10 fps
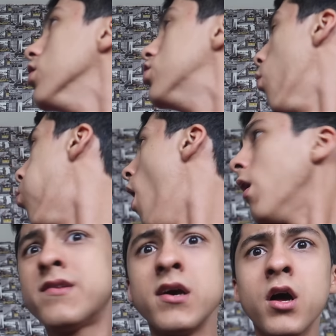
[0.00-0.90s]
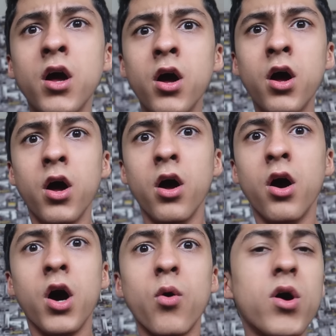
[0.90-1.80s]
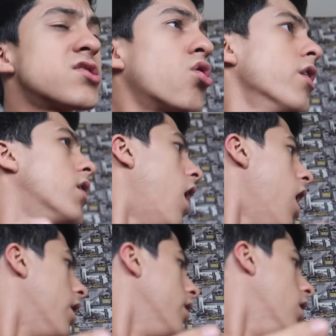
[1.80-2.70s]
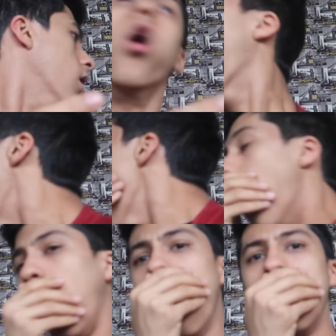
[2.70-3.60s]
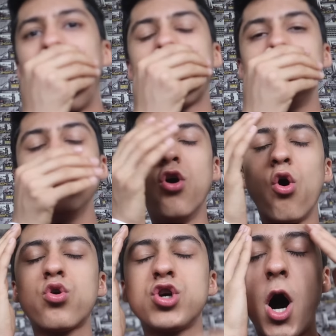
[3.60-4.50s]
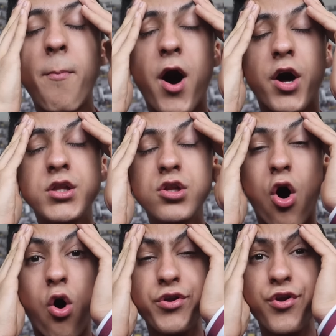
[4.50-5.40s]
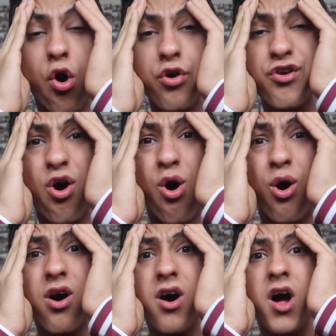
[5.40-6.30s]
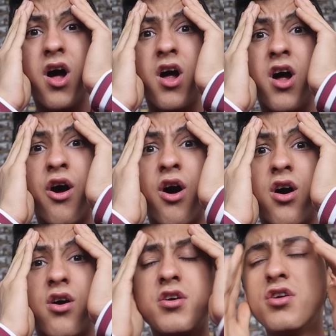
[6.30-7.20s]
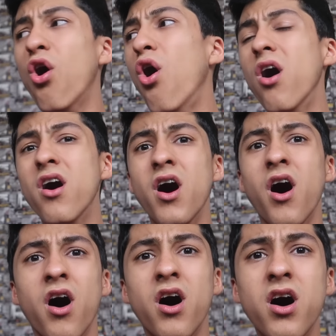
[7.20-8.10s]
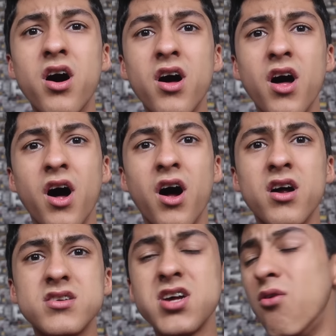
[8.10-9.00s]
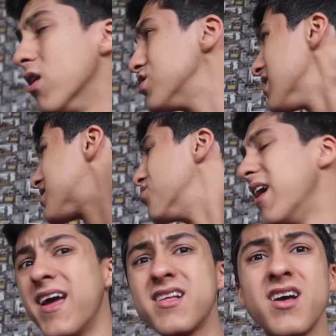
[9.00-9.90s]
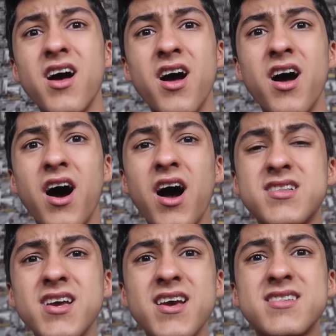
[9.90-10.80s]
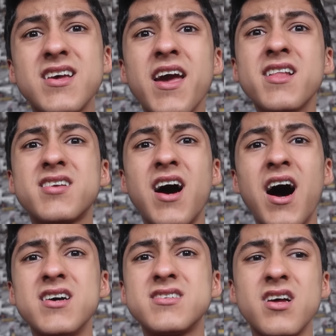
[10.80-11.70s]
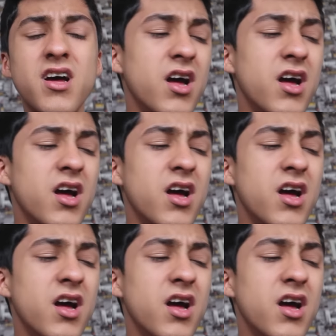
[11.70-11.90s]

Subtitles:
Yo, what? What's going on? Oh my god, no, come on, no, no, no. Yo, someone just ringed. I think it's Eat, guys.